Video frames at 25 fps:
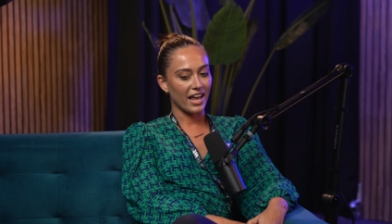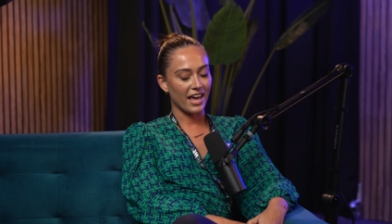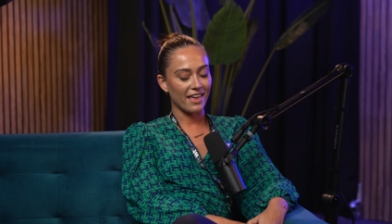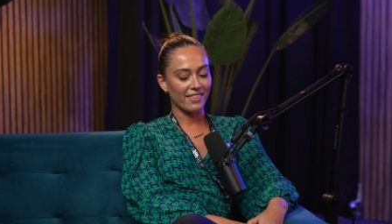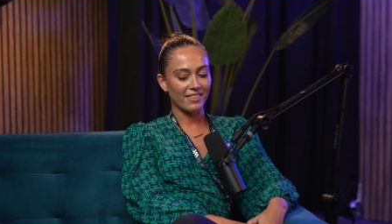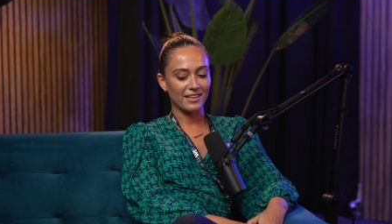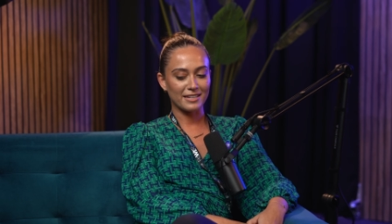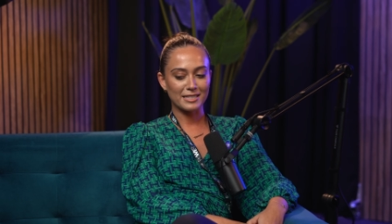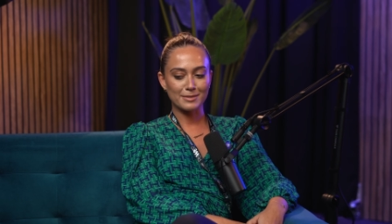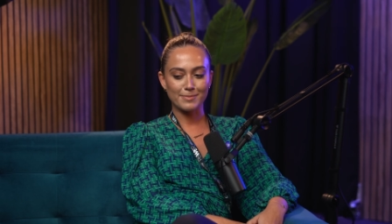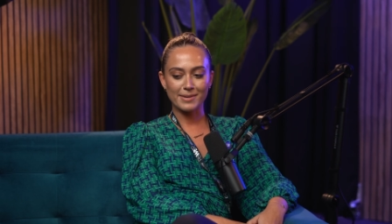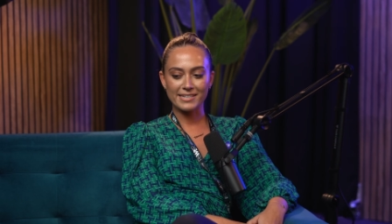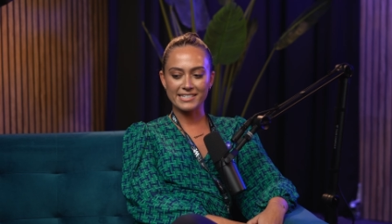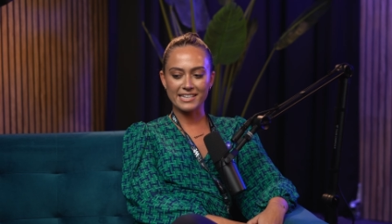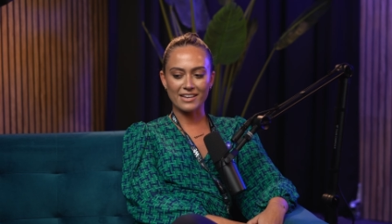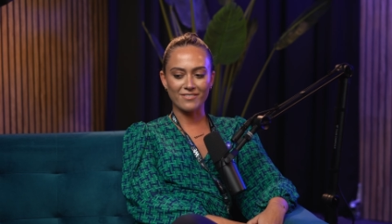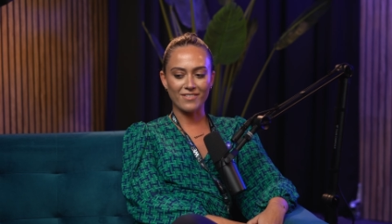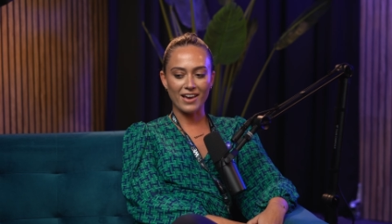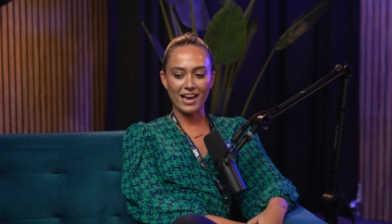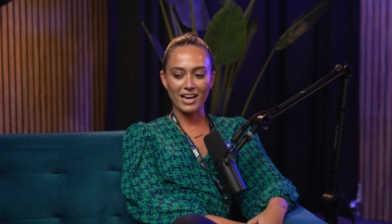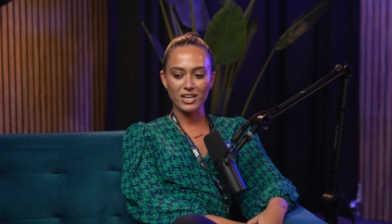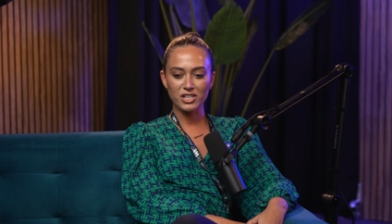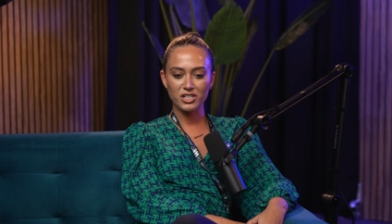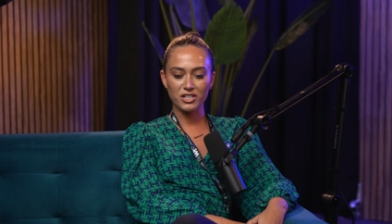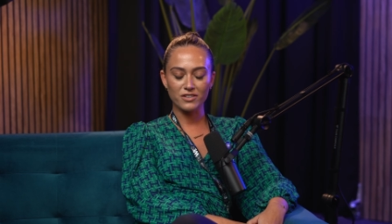I think to myself,
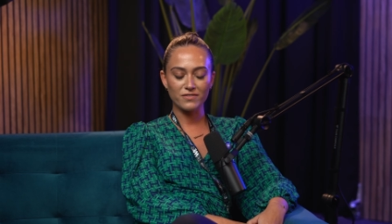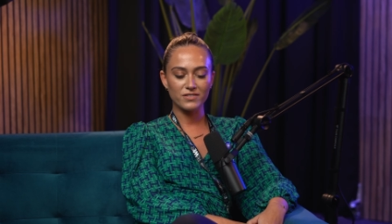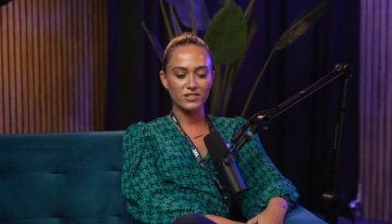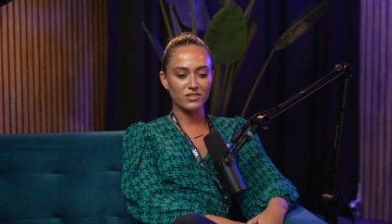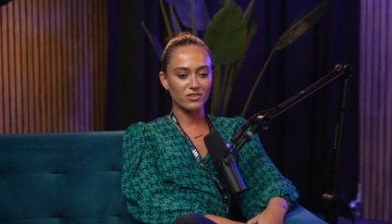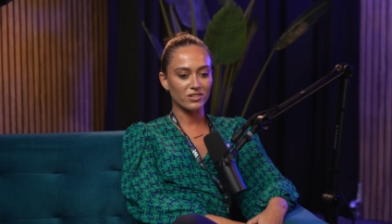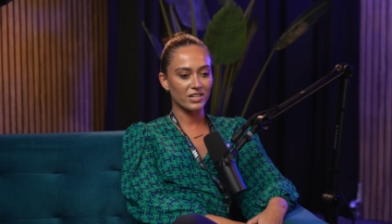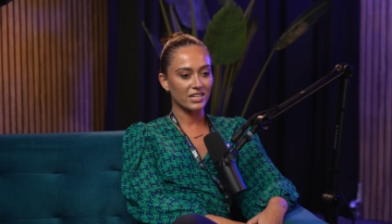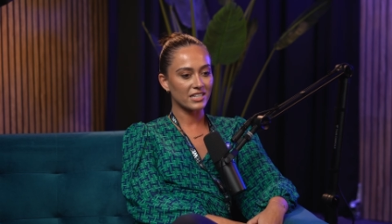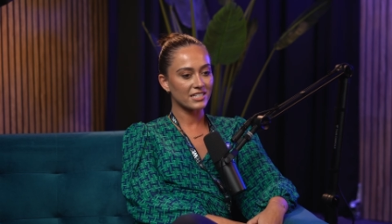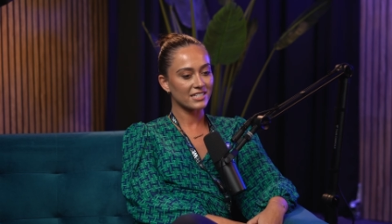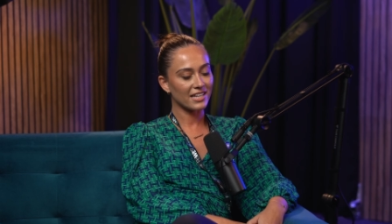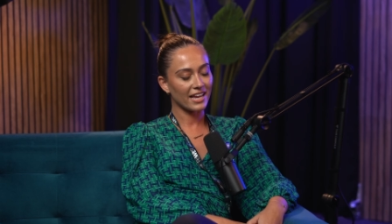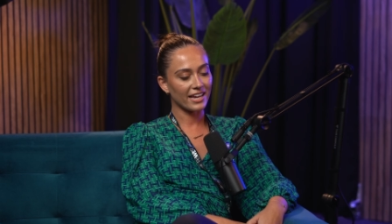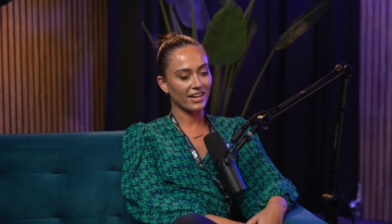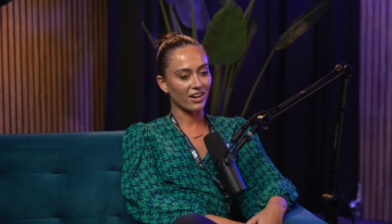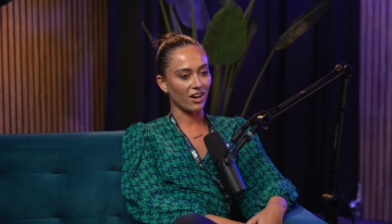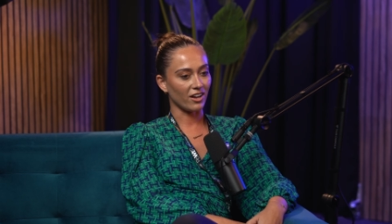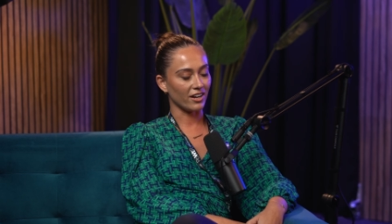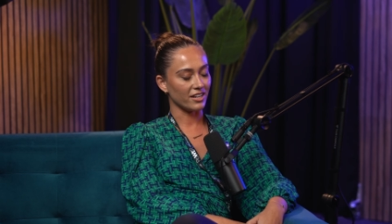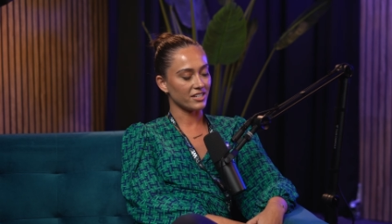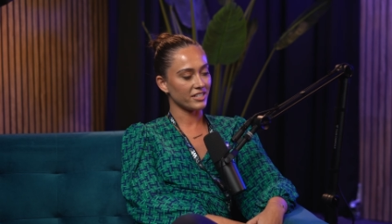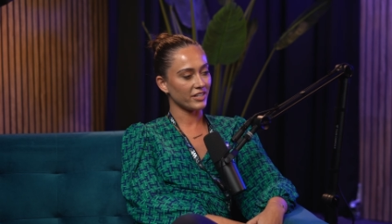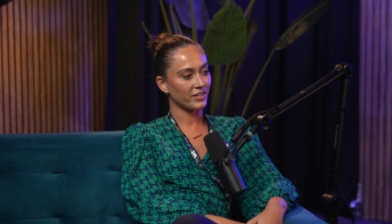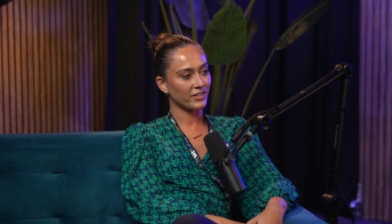I should have studied
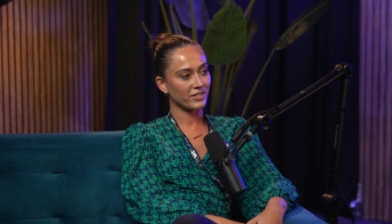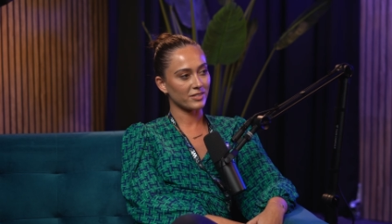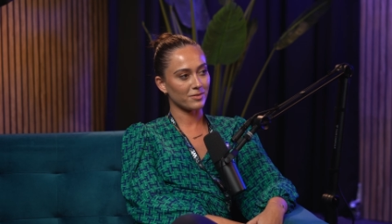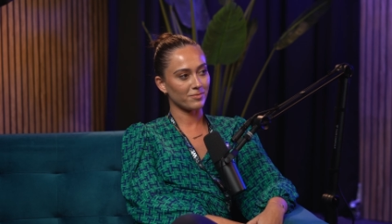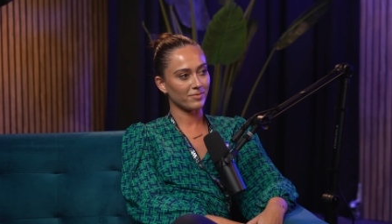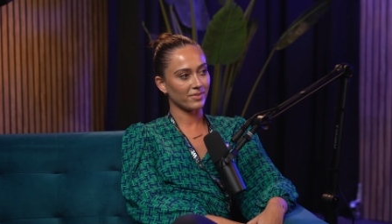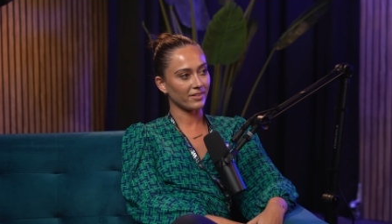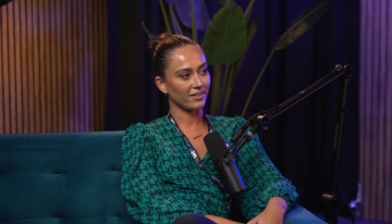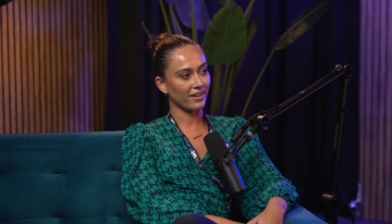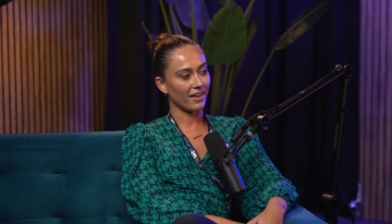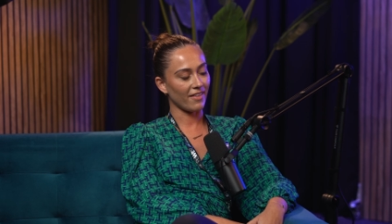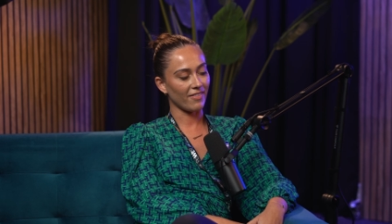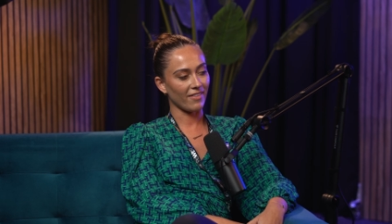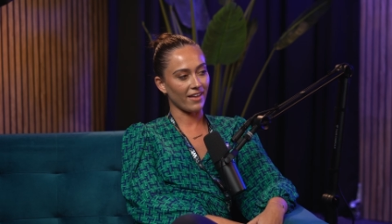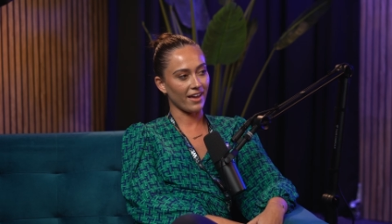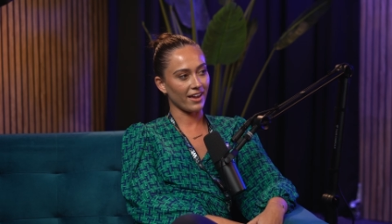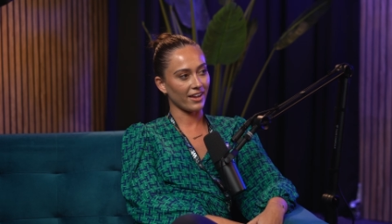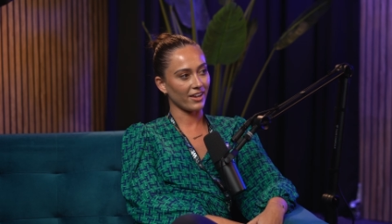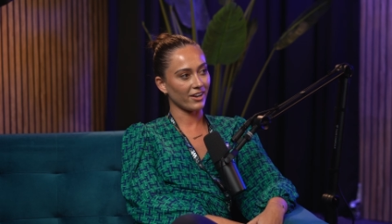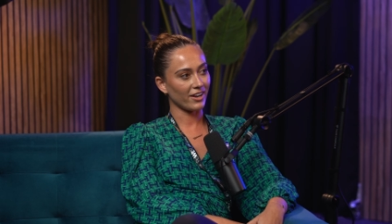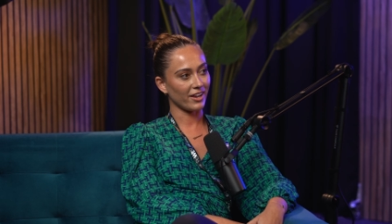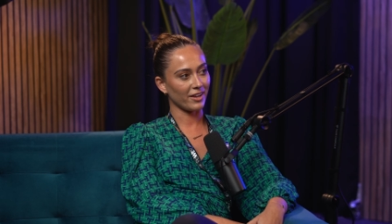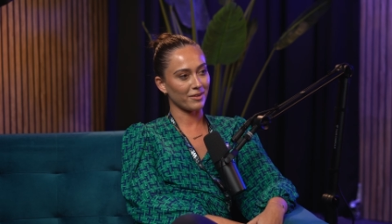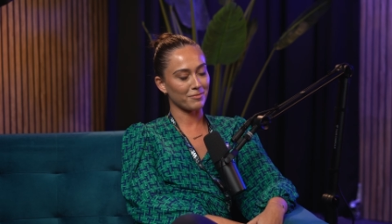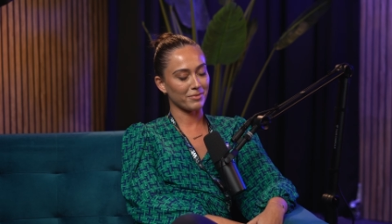psychology or something like that,
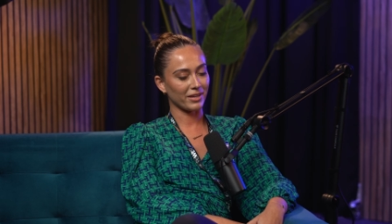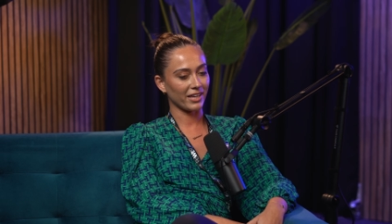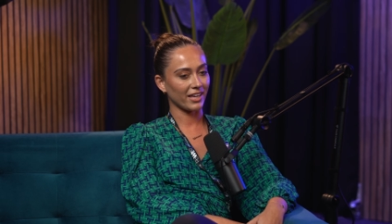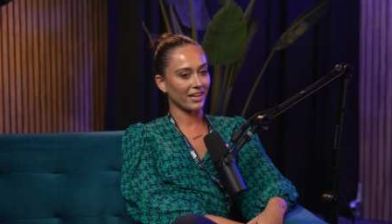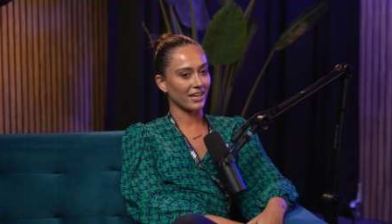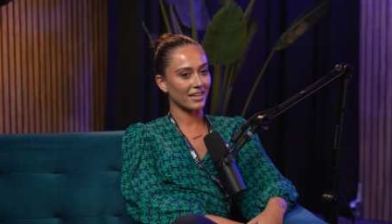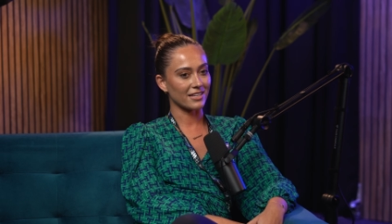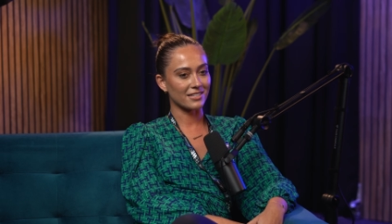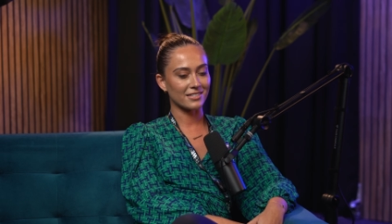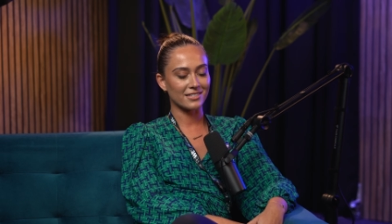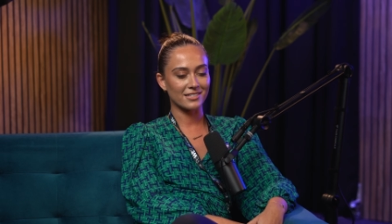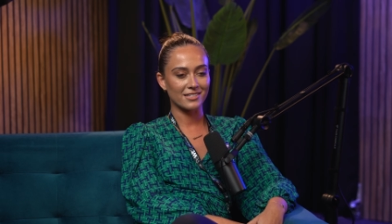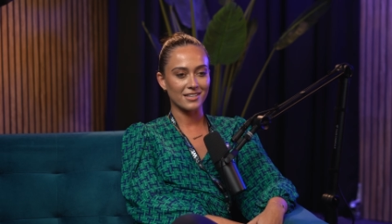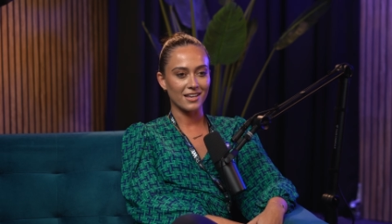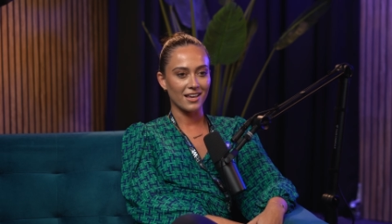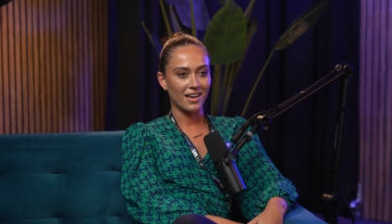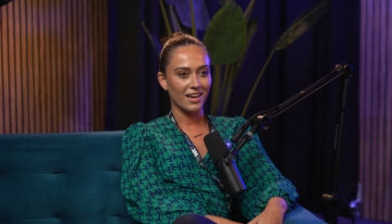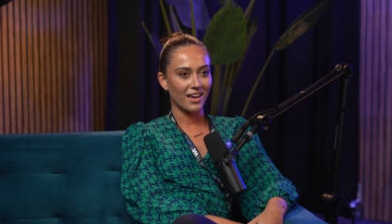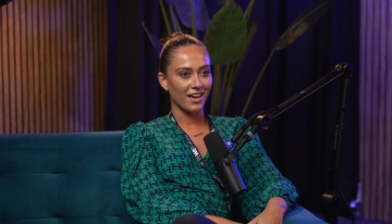you know, because